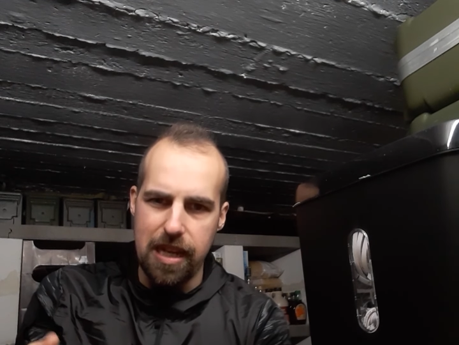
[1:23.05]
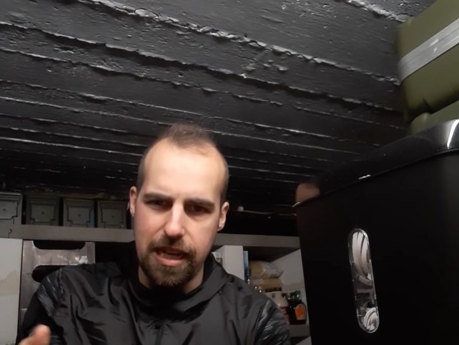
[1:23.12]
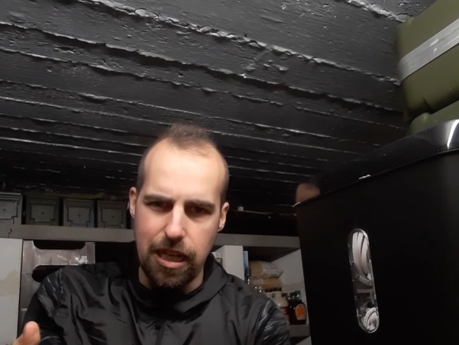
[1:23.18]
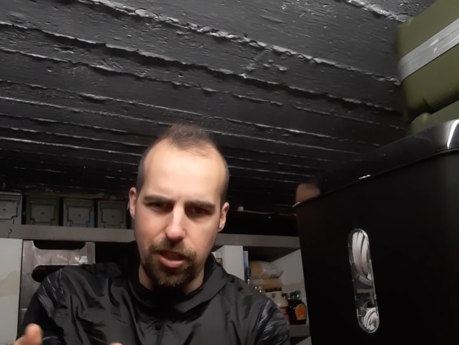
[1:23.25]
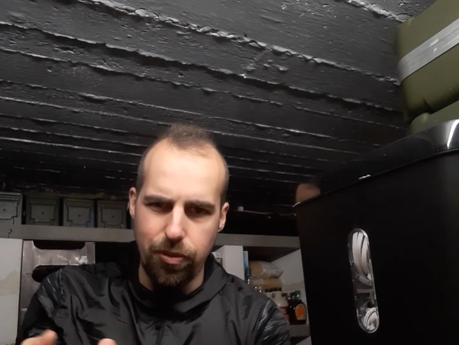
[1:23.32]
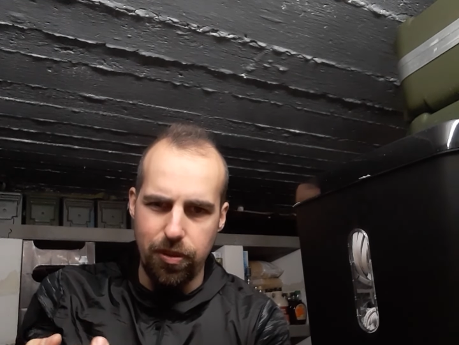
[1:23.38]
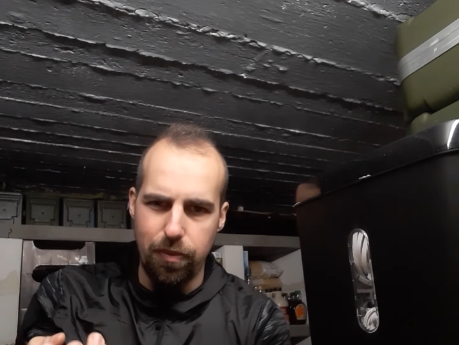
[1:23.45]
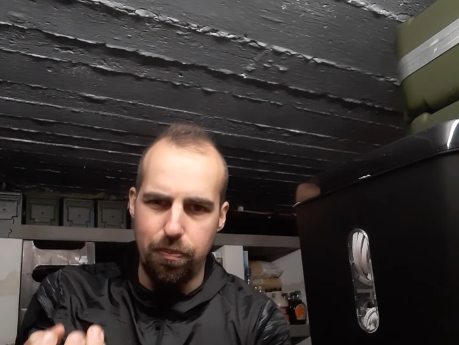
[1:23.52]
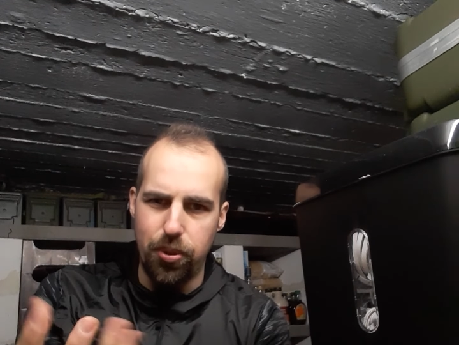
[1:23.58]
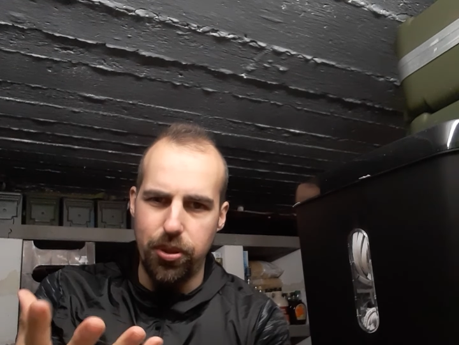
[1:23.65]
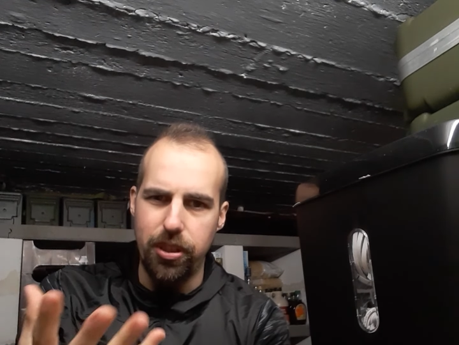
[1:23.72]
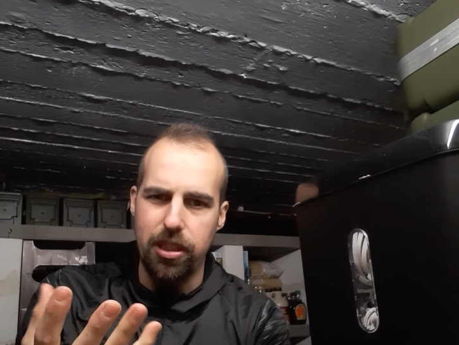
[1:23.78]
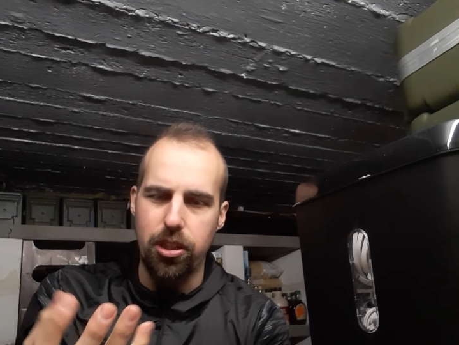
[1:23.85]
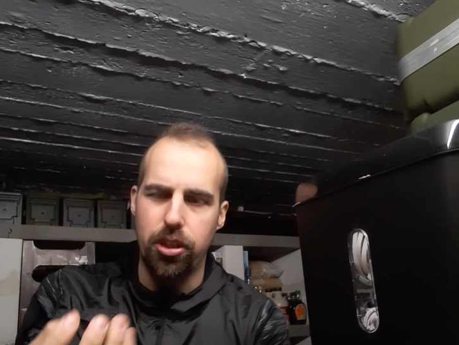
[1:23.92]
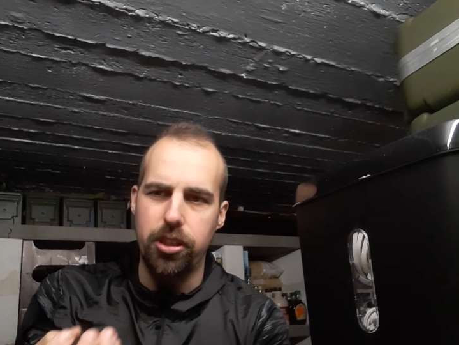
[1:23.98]
and it will burn
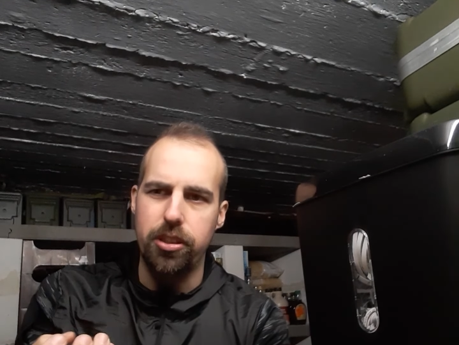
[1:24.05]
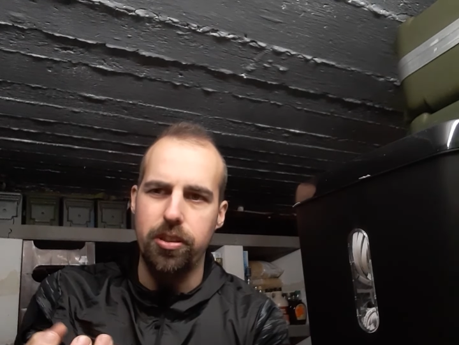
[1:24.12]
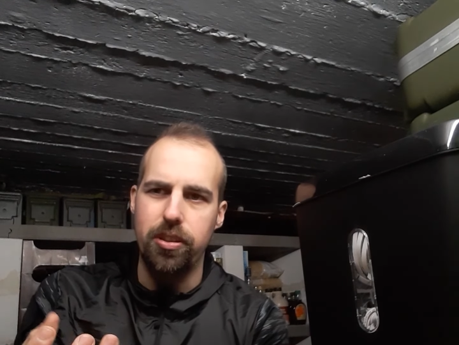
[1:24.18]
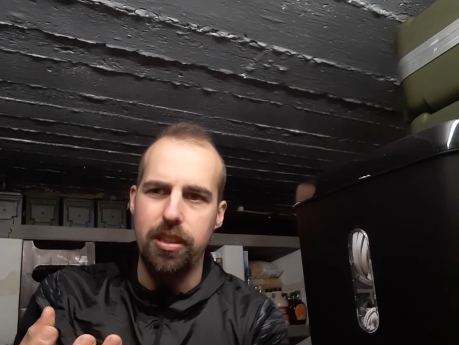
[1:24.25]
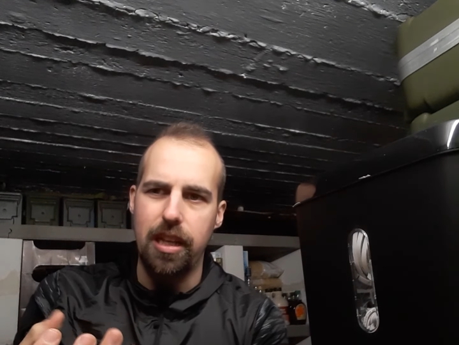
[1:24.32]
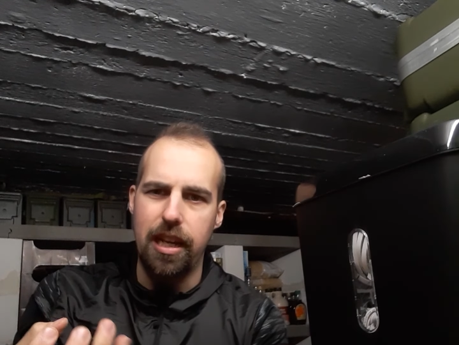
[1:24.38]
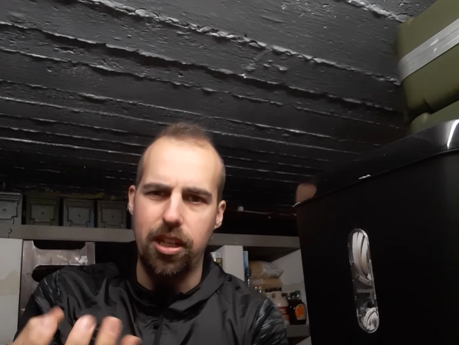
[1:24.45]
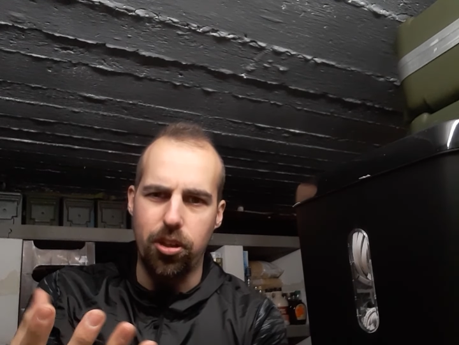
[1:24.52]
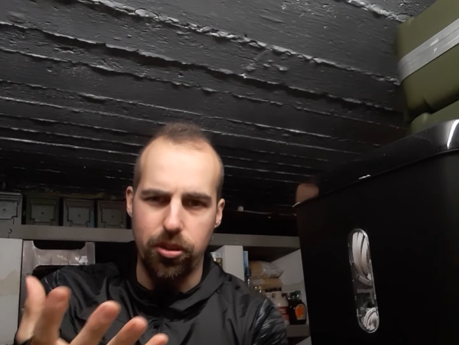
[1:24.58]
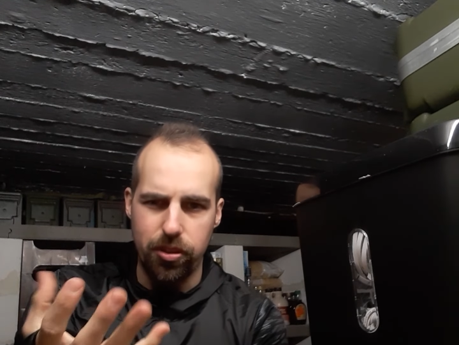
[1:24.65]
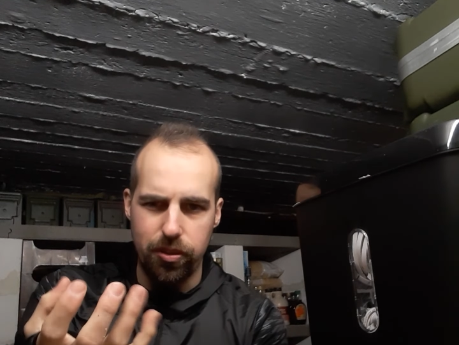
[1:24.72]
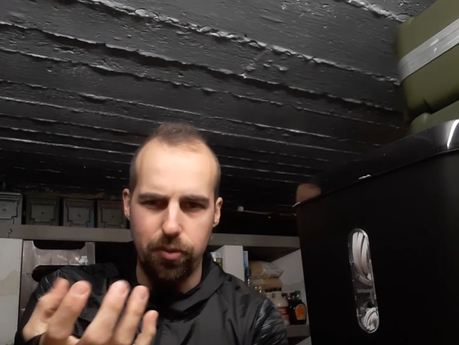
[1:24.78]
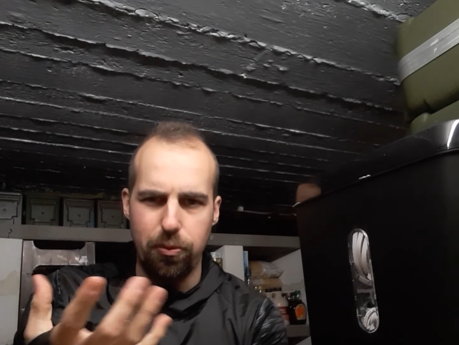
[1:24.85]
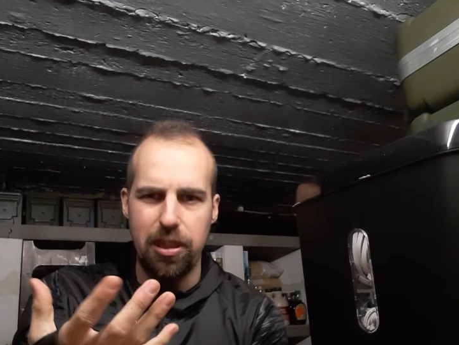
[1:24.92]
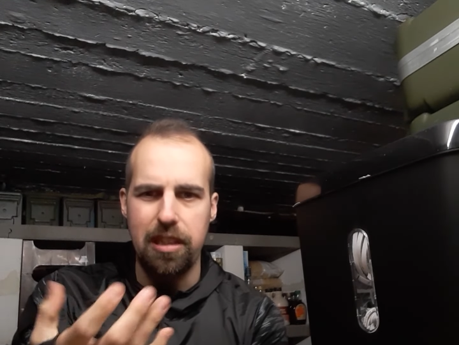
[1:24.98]
the carton, and the
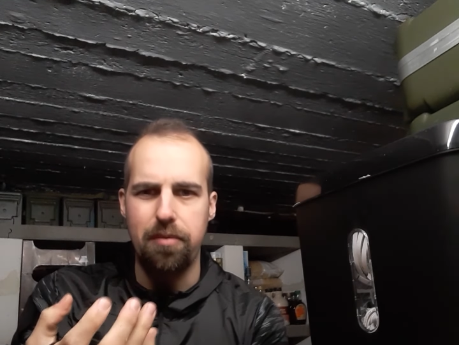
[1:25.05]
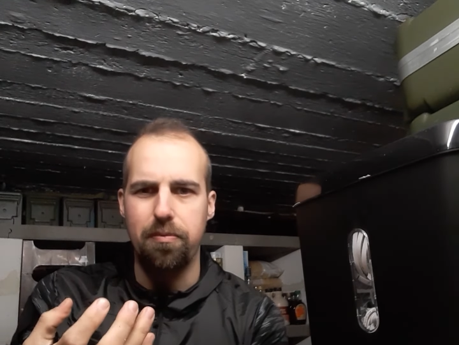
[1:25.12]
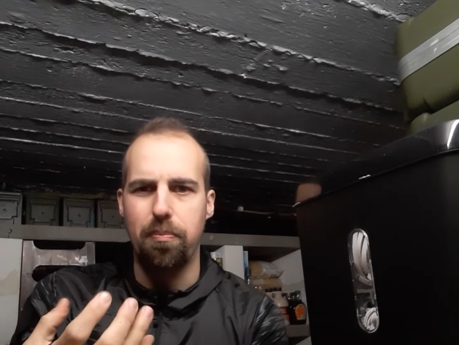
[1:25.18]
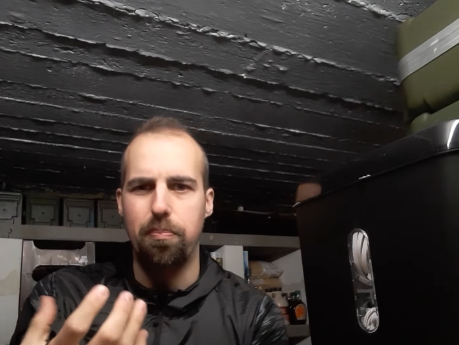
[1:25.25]
carton will